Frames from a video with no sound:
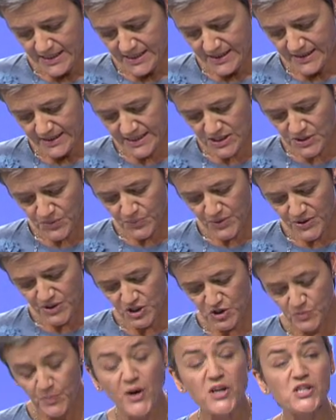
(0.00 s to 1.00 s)
This
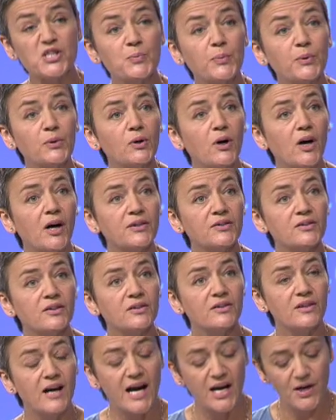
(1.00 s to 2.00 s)
was possible
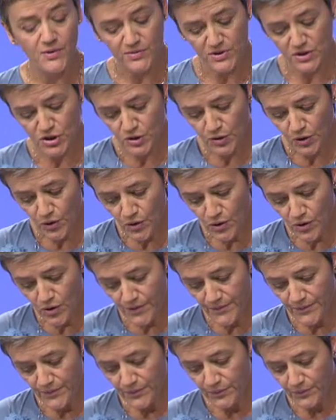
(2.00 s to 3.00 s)
under Irish
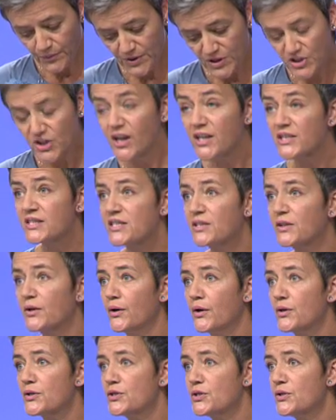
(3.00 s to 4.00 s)
law, which
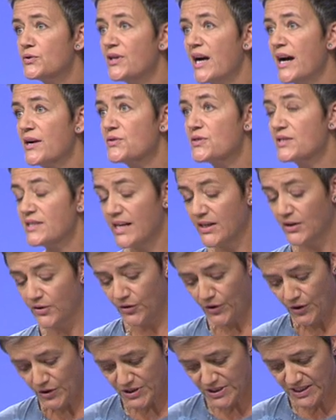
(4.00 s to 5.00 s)
until
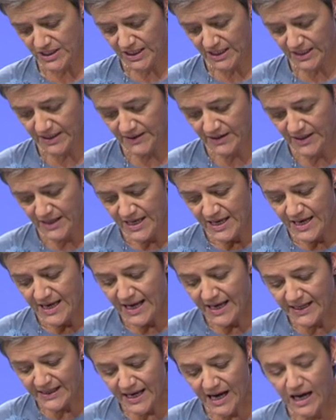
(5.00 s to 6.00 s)
2013
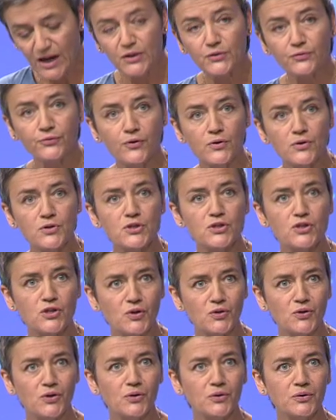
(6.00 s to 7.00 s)
allowed for
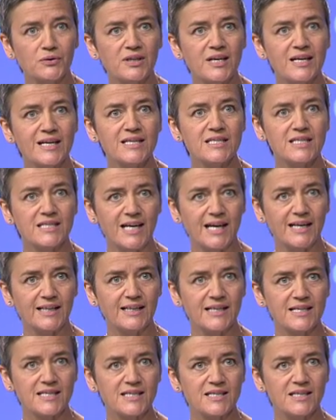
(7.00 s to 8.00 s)
so-called
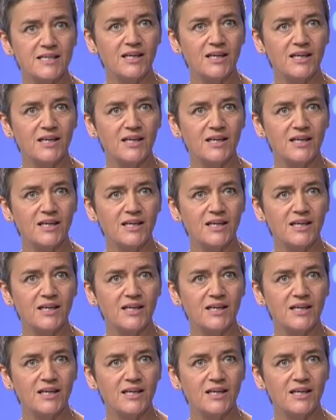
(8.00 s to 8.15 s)
stateless